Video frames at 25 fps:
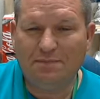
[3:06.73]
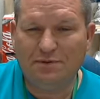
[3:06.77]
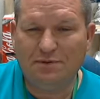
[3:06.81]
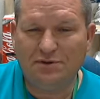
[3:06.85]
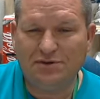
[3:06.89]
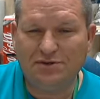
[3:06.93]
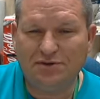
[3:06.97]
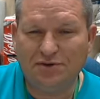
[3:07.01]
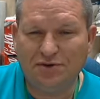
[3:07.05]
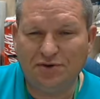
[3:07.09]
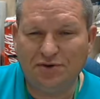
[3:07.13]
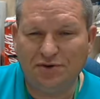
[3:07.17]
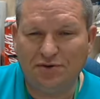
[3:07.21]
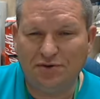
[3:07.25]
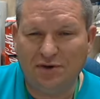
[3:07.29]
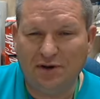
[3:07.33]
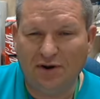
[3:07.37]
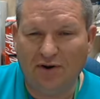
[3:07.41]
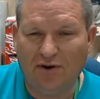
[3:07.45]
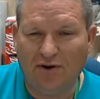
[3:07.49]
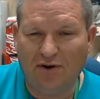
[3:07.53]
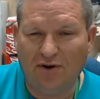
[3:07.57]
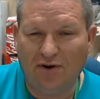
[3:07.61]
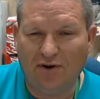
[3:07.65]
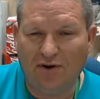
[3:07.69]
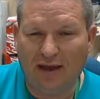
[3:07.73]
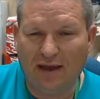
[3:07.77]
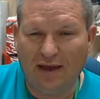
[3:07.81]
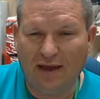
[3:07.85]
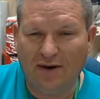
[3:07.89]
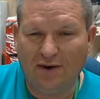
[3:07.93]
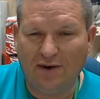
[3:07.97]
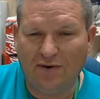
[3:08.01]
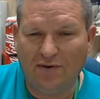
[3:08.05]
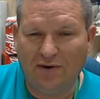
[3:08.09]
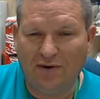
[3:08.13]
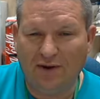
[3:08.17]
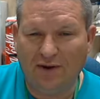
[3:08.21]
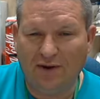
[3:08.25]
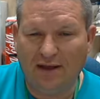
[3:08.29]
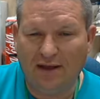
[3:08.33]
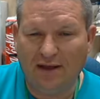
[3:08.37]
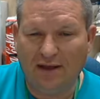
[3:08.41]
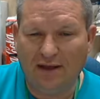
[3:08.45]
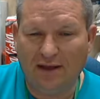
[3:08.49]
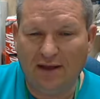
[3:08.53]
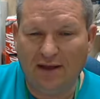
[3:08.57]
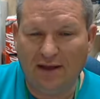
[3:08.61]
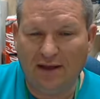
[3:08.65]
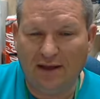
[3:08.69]
pursued an online
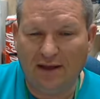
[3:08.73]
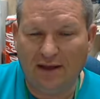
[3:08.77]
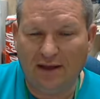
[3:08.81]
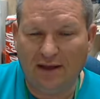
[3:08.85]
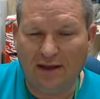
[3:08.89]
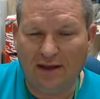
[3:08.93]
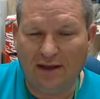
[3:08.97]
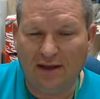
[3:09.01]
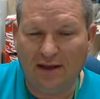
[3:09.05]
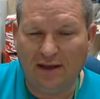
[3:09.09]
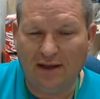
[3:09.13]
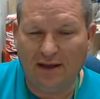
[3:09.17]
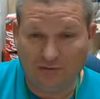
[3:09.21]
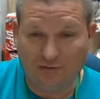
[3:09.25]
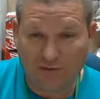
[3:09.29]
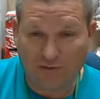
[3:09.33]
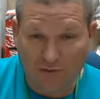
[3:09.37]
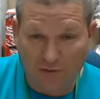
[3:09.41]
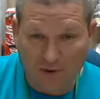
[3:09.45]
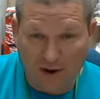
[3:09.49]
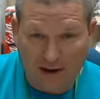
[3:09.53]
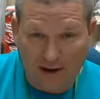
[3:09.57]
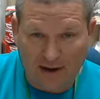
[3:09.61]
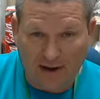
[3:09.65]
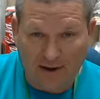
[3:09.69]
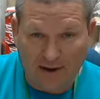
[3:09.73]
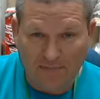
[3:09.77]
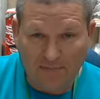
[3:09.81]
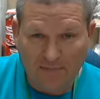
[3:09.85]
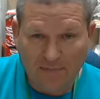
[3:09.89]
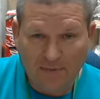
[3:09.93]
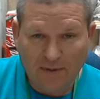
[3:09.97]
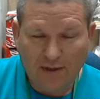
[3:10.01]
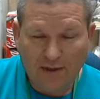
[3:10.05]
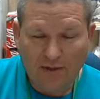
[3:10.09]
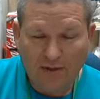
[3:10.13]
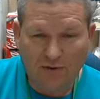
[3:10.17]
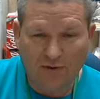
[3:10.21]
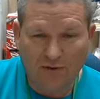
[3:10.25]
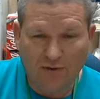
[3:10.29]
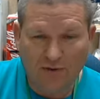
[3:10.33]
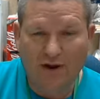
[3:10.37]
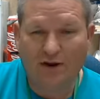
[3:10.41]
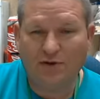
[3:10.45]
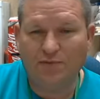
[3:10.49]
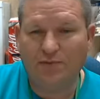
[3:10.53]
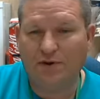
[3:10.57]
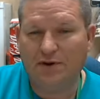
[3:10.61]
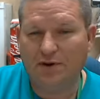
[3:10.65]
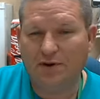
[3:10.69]
degree in professional writing, their
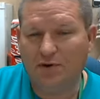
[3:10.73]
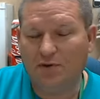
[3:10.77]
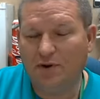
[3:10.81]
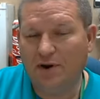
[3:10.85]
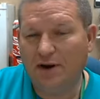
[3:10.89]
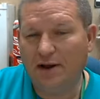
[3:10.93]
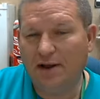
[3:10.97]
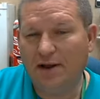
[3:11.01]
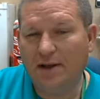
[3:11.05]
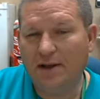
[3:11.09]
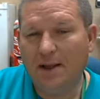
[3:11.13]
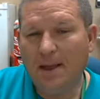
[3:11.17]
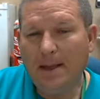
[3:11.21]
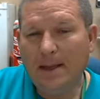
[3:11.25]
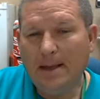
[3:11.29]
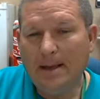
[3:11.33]
graduate degree,